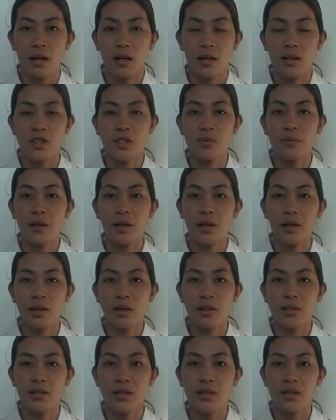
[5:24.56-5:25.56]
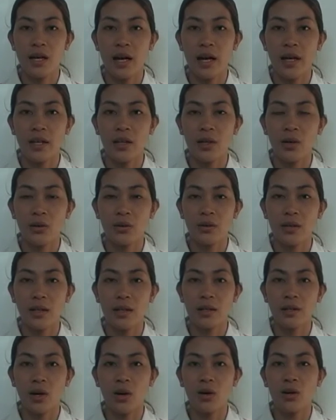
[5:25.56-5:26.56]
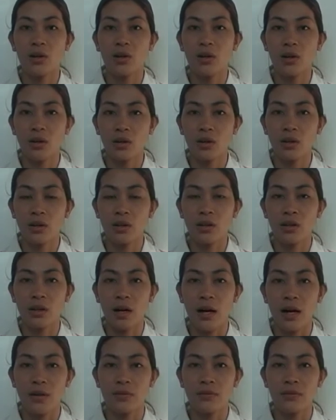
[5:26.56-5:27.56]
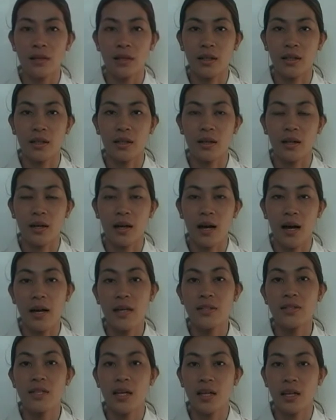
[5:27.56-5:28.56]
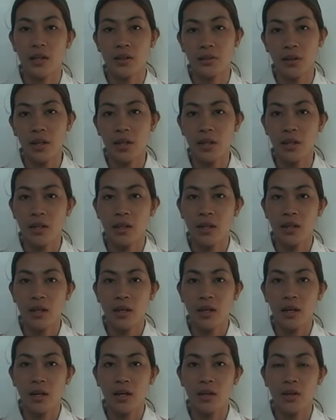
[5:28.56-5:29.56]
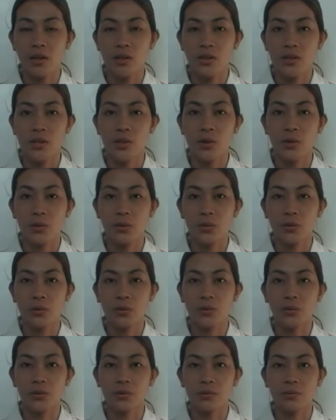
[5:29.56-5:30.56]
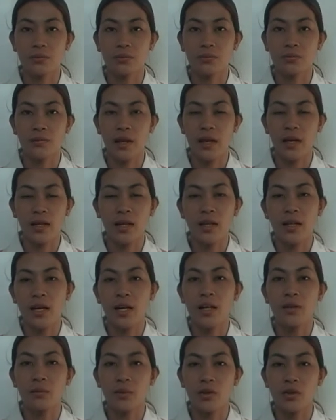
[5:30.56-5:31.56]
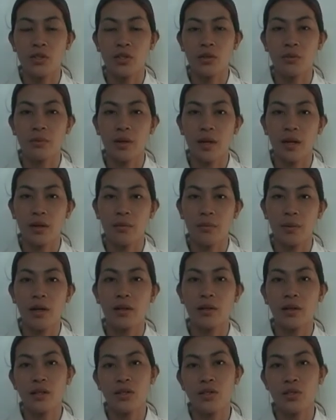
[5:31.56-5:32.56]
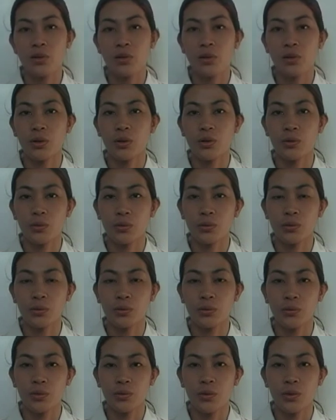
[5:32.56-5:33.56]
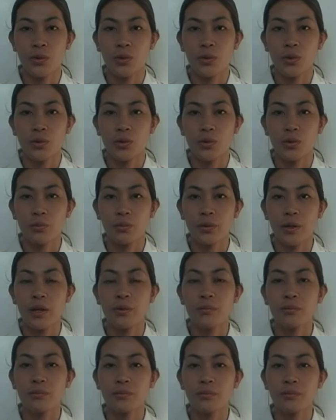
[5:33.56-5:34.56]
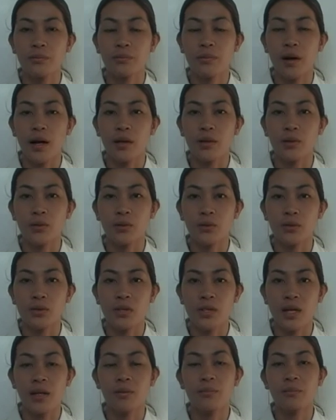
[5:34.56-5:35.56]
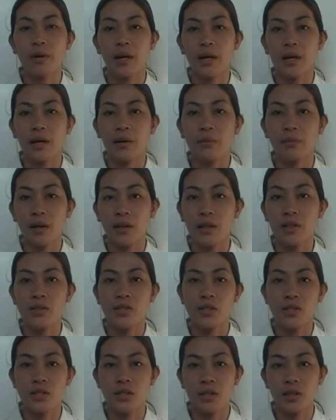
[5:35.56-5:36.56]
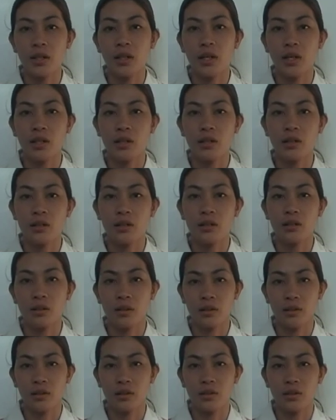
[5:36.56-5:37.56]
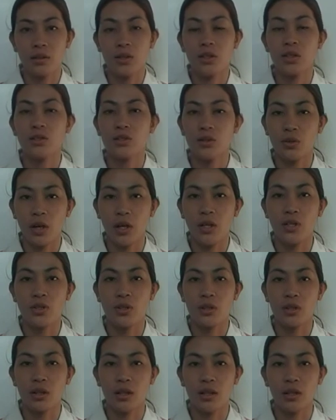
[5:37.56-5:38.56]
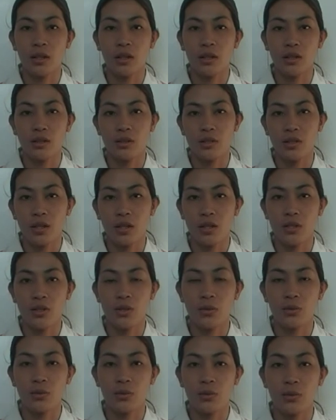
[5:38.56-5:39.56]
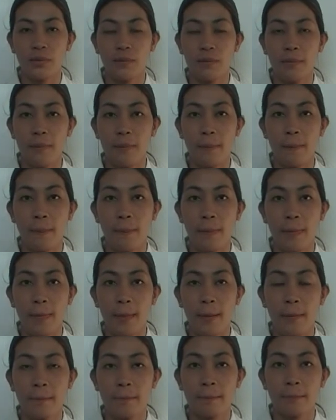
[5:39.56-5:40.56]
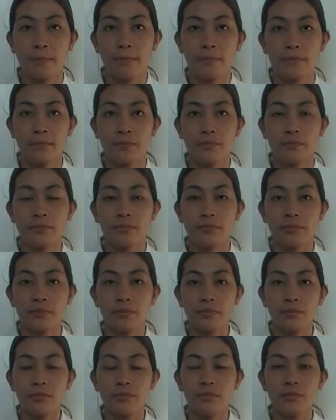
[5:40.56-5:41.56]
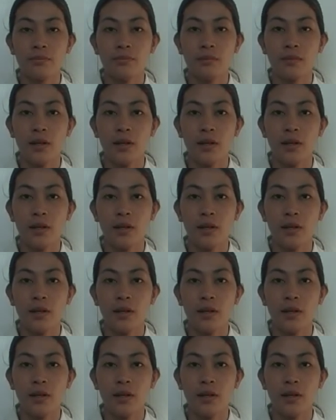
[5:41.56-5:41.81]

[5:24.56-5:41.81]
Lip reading: It's because I know that Hong Kong have a high salary, and also I can help also my parents or to send my brother and sister in their education. Okay. So, would you like to say something to your prospective employer?